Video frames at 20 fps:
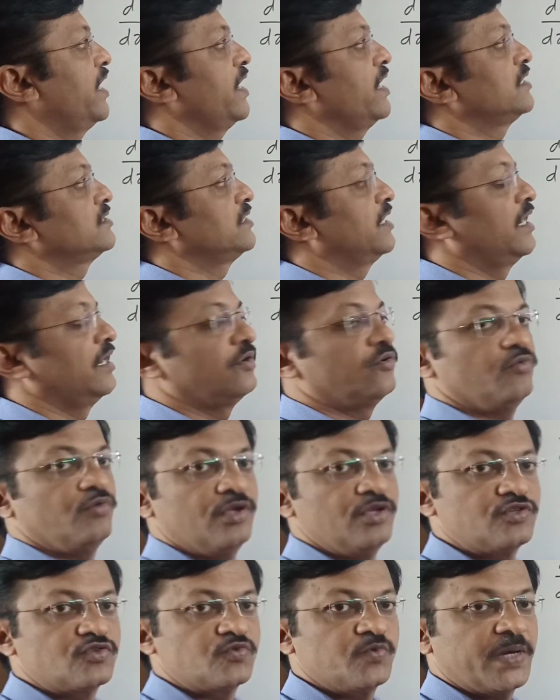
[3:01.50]
x and 2
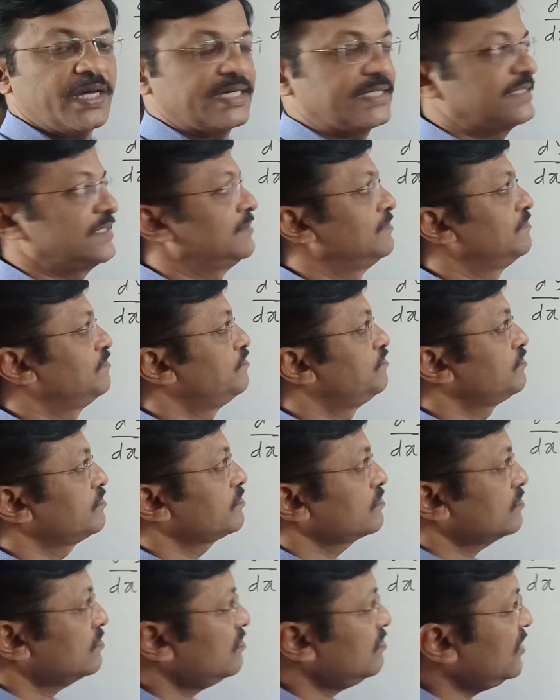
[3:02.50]
raised to x.
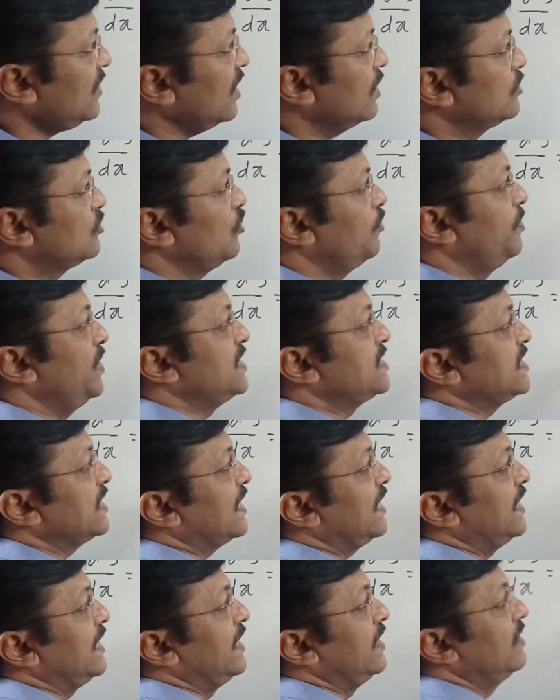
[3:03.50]
So
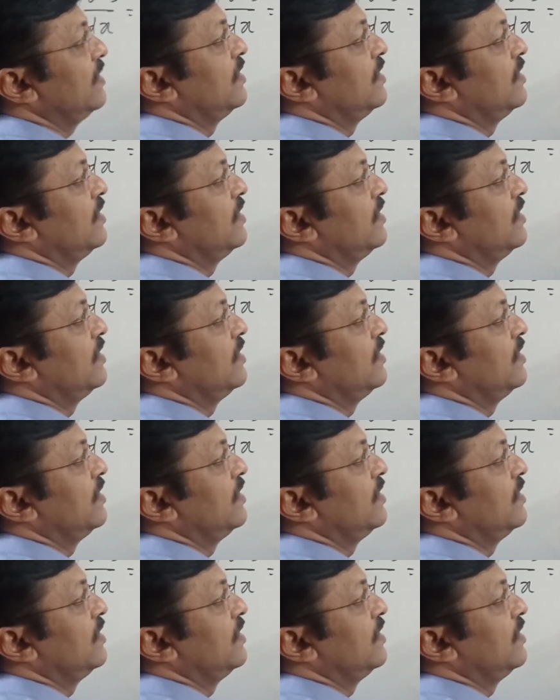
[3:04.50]
basically